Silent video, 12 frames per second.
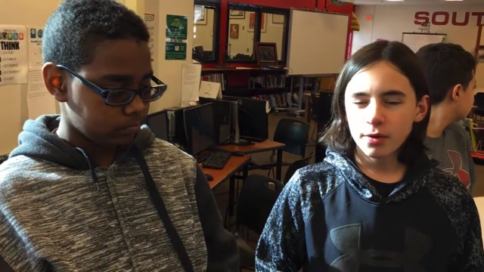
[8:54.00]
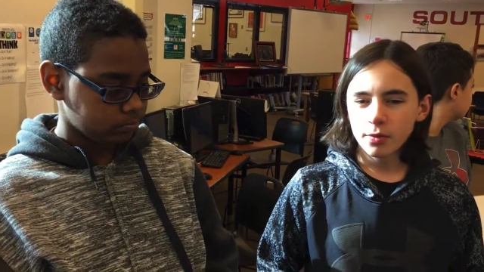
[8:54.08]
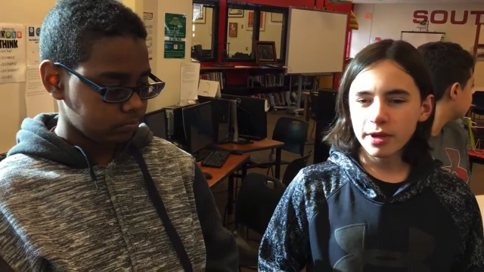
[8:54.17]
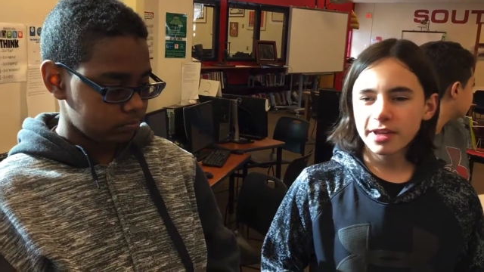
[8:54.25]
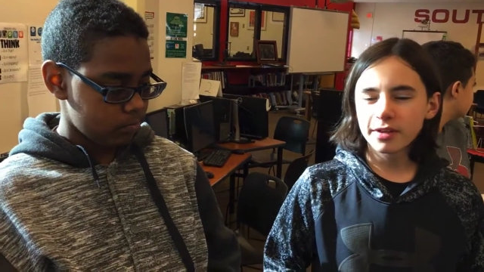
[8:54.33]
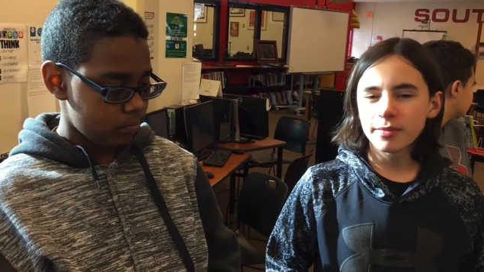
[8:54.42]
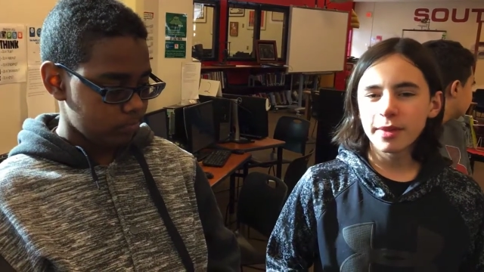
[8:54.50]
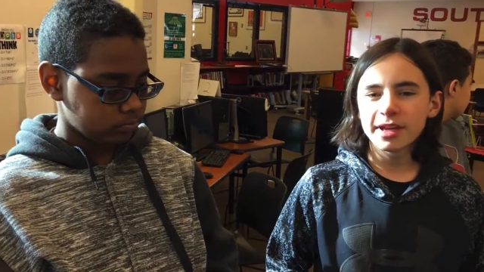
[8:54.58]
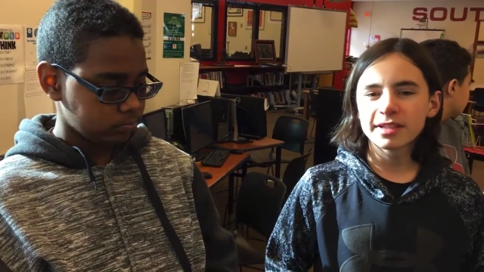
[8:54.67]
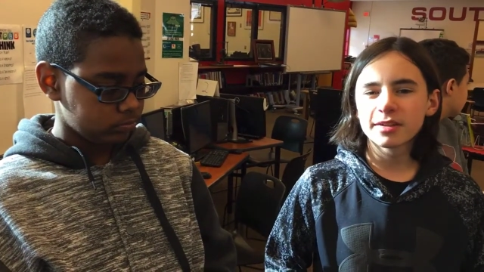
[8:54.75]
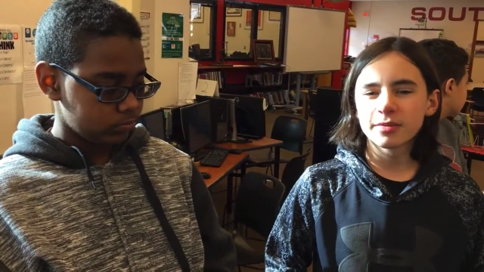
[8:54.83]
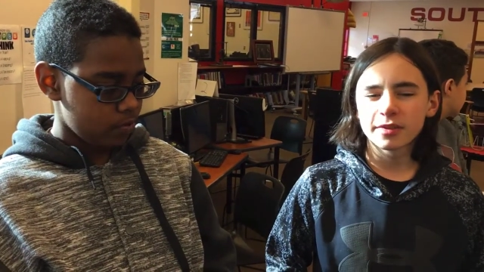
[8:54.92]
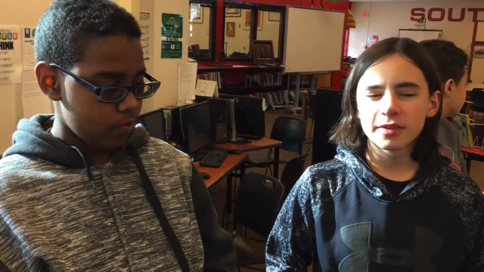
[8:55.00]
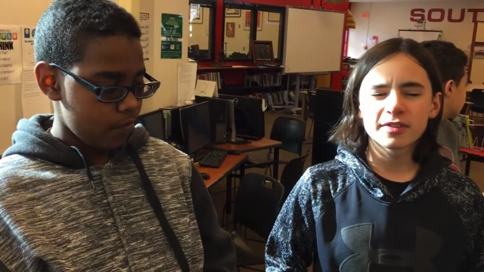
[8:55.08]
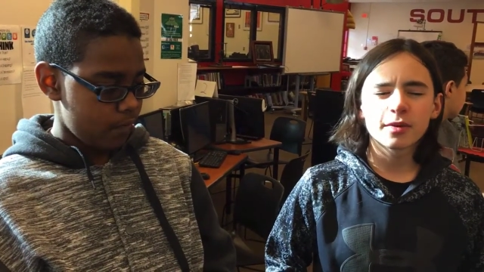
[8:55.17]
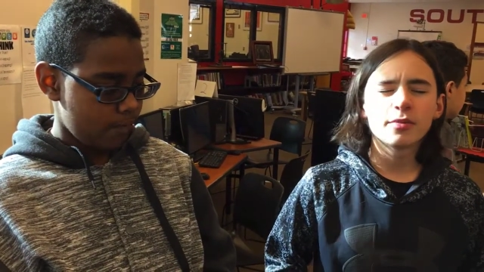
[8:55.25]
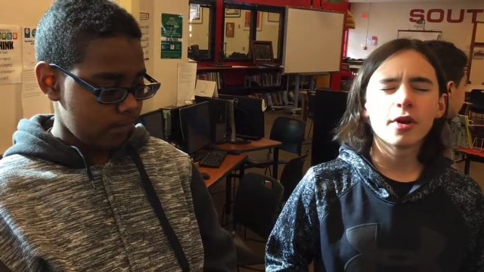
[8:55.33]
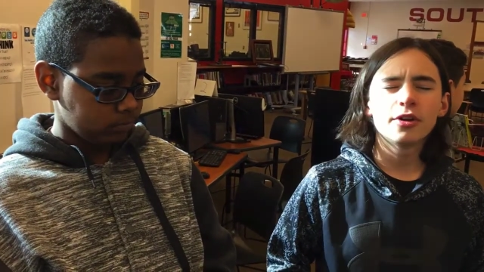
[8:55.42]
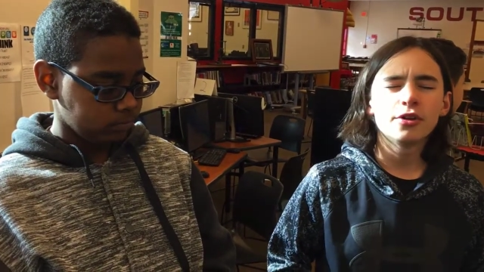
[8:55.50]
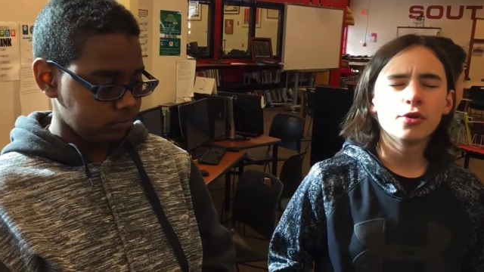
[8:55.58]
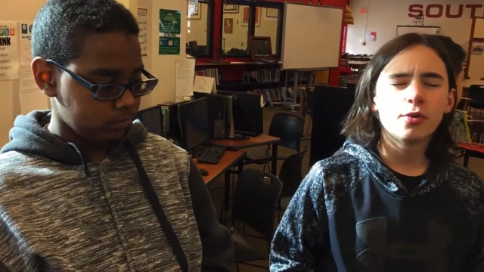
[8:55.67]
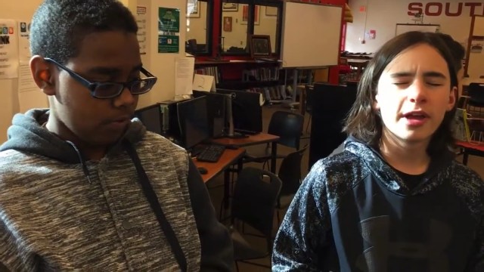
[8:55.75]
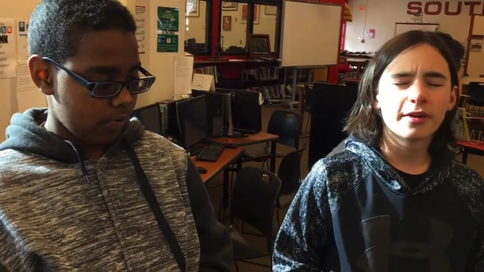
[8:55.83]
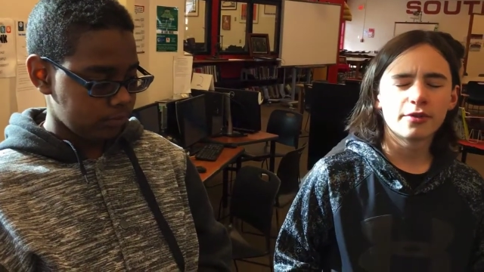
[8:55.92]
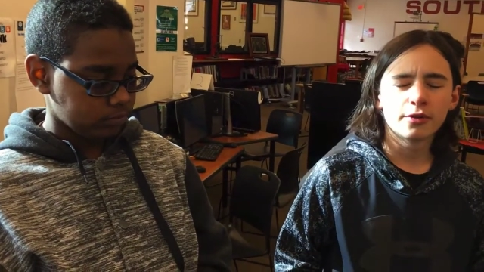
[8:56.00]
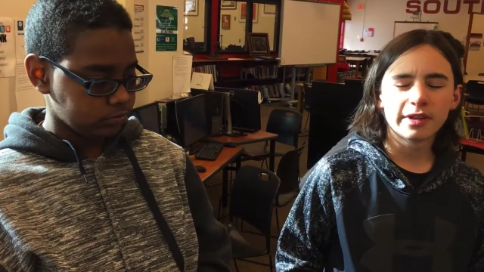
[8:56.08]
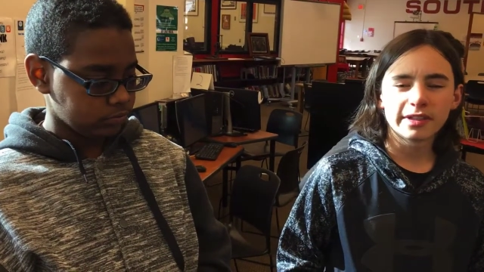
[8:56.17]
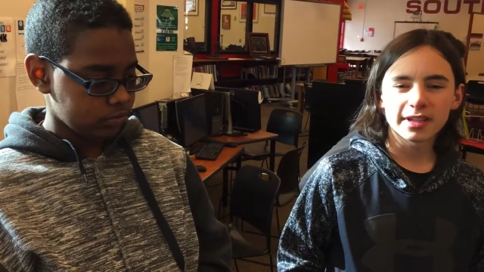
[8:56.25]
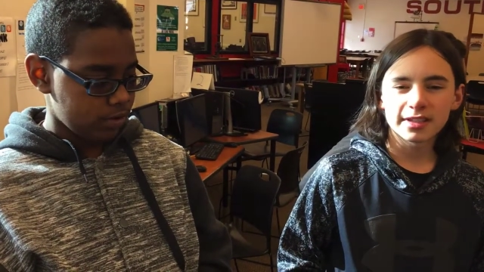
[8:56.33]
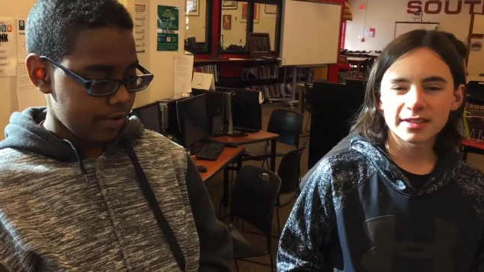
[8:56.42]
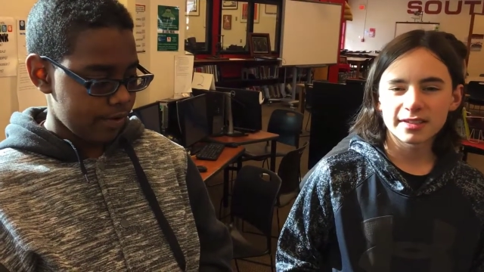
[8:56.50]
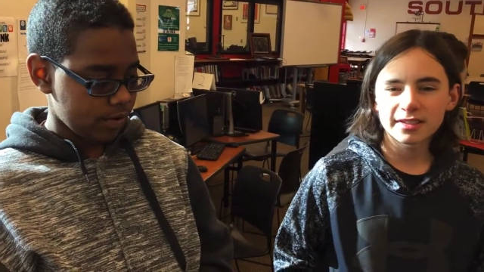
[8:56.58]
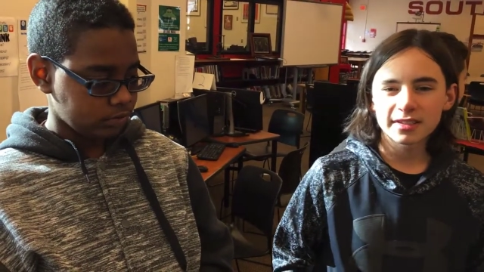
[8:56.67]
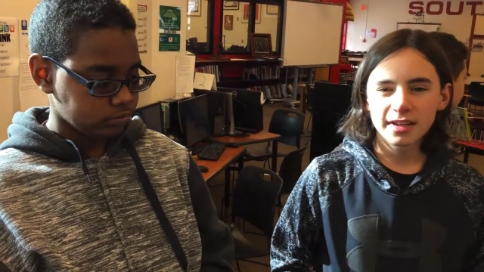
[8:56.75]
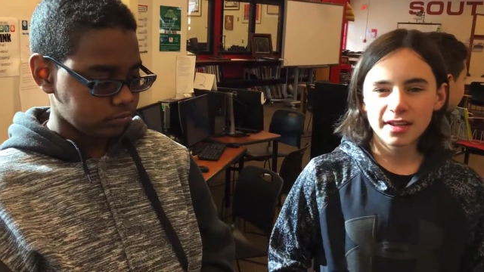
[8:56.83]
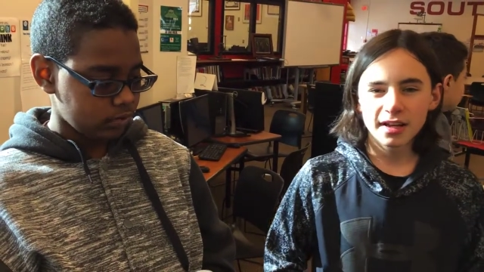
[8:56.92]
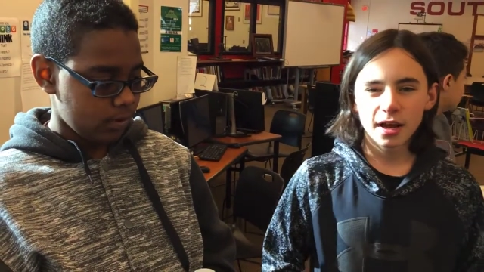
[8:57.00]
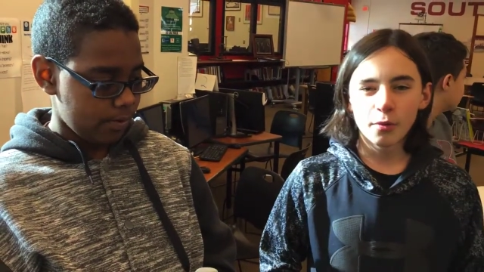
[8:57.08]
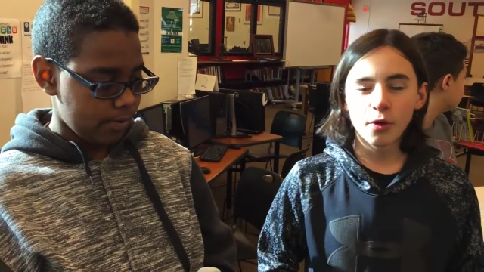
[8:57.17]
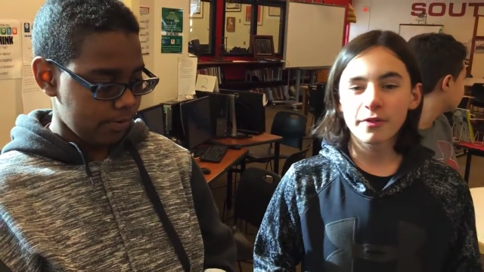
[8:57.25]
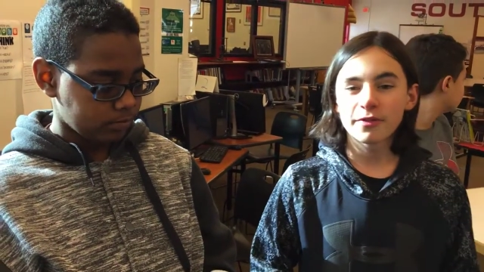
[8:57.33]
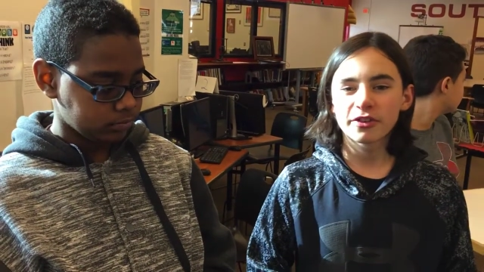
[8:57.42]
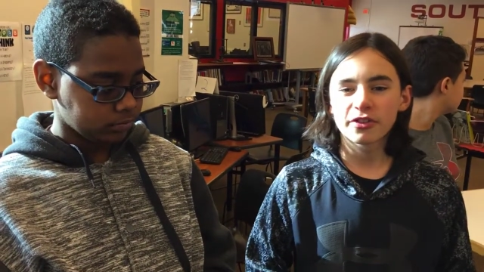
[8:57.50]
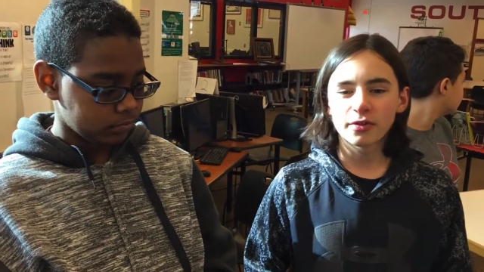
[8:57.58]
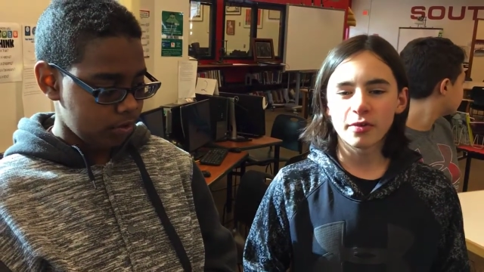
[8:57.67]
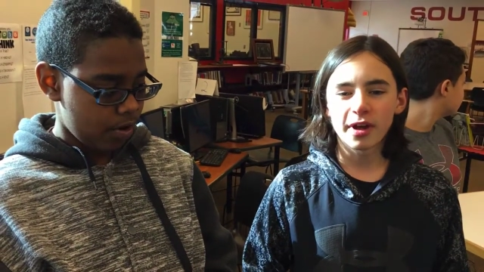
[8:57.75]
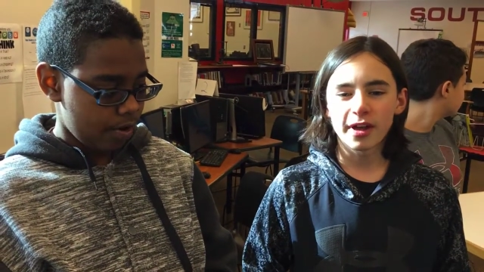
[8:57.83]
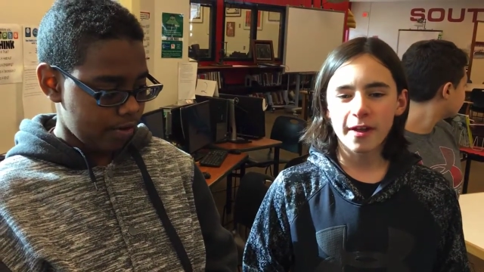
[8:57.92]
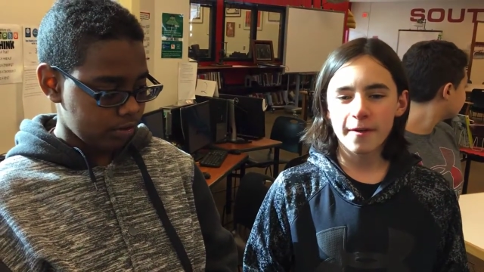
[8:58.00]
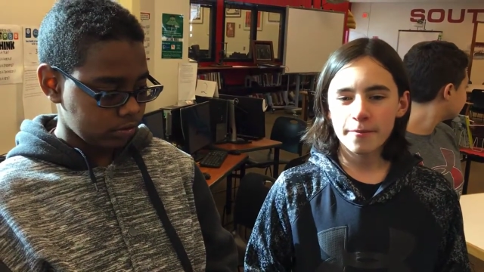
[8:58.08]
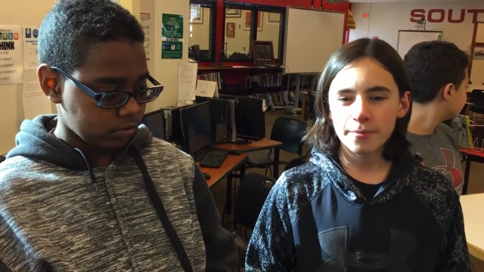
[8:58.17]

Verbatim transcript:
Speaker 1: We could make a new way of doing this, a more efficient way.